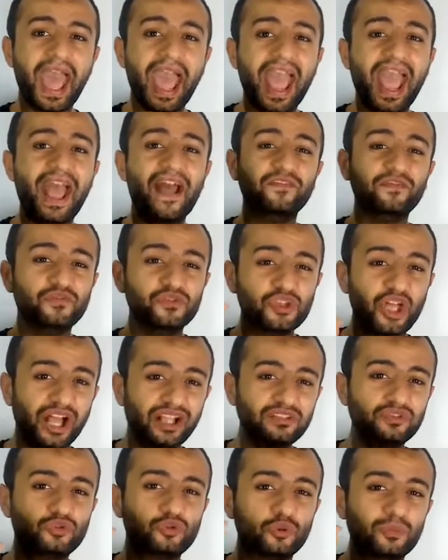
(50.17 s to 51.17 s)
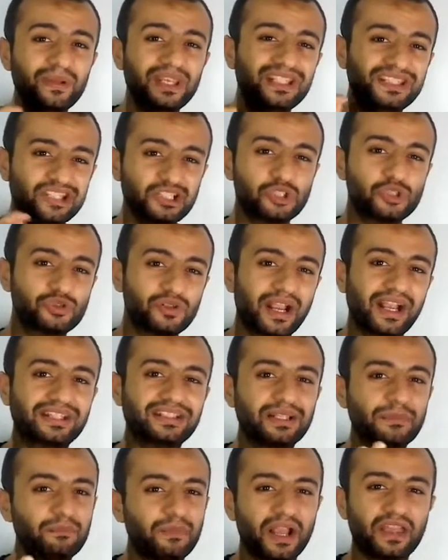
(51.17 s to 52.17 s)
and not to be
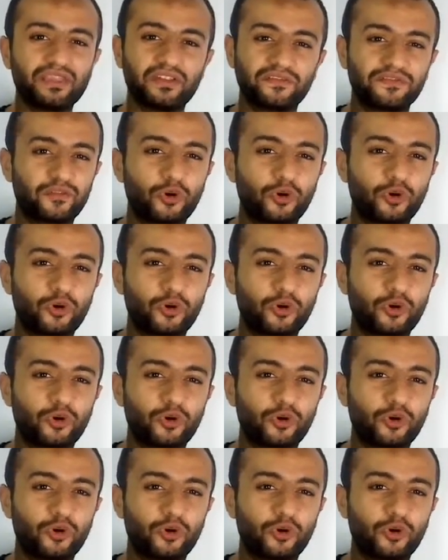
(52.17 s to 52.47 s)
distracted by the